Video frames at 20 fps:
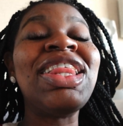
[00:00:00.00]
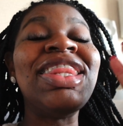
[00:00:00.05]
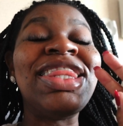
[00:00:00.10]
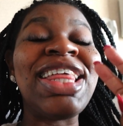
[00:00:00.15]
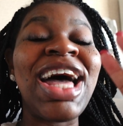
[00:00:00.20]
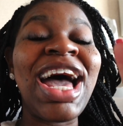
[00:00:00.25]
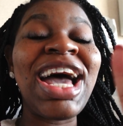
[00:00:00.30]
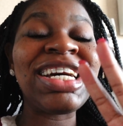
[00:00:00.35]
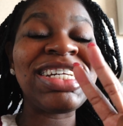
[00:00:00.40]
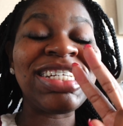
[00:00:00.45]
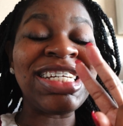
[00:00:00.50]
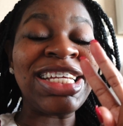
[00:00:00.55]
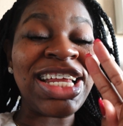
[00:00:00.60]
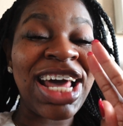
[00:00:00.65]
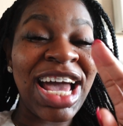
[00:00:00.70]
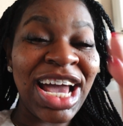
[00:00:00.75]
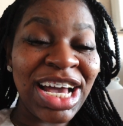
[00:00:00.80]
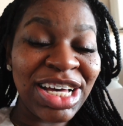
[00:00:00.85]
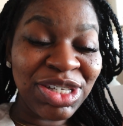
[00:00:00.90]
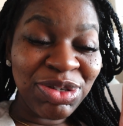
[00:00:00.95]
That
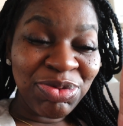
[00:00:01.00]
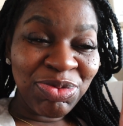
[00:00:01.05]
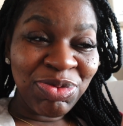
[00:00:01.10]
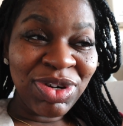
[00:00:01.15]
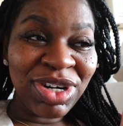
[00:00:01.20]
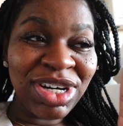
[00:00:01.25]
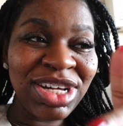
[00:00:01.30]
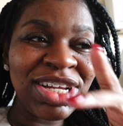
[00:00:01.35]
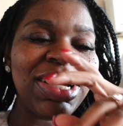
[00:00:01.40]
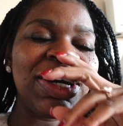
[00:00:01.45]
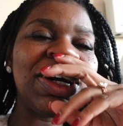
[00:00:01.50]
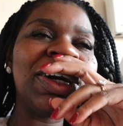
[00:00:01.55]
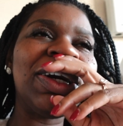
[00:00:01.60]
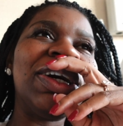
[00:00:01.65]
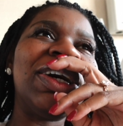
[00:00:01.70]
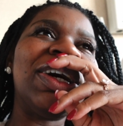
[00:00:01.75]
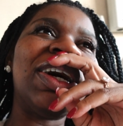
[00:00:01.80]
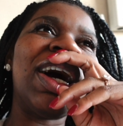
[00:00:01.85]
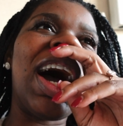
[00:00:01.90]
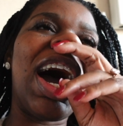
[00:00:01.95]
next one,
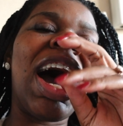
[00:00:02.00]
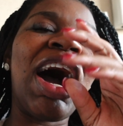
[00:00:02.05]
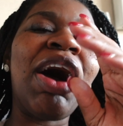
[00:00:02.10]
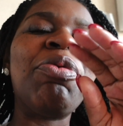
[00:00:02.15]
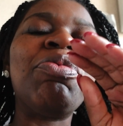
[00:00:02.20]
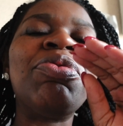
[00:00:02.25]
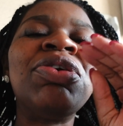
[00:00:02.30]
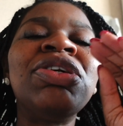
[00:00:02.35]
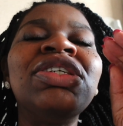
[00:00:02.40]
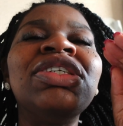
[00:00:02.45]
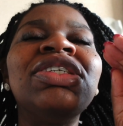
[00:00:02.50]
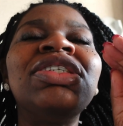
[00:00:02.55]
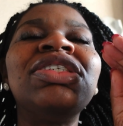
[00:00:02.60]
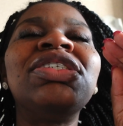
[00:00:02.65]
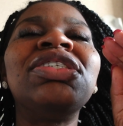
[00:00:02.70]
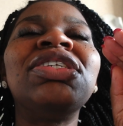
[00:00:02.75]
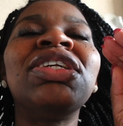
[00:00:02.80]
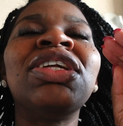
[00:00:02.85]
I was